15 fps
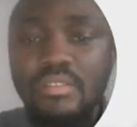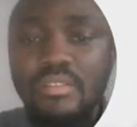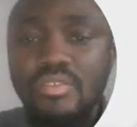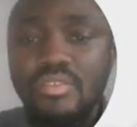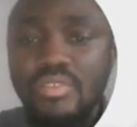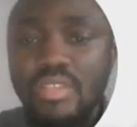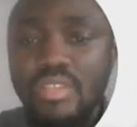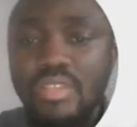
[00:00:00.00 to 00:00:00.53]

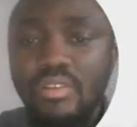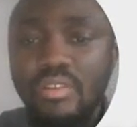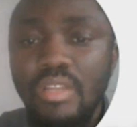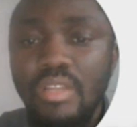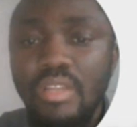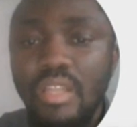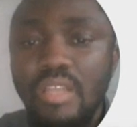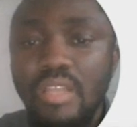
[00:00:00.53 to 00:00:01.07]
So second
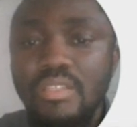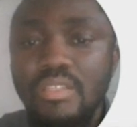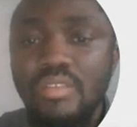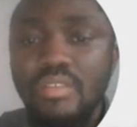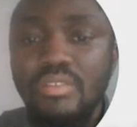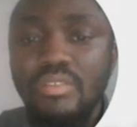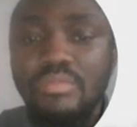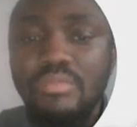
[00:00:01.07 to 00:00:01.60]
and last here
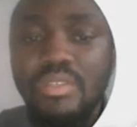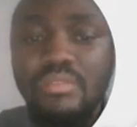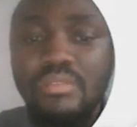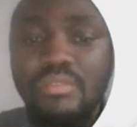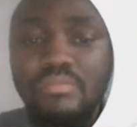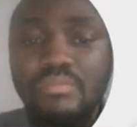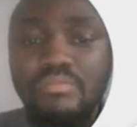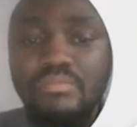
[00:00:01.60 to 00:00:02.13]
gonna be
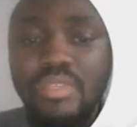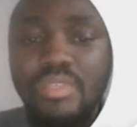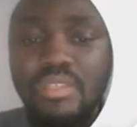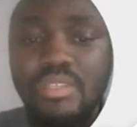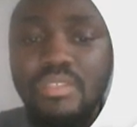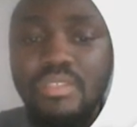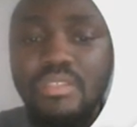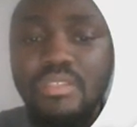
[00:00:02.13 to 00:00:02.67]

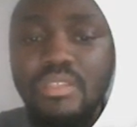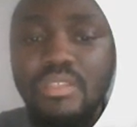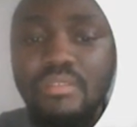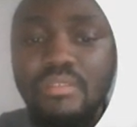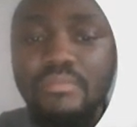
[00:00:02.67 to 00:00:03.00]
BC,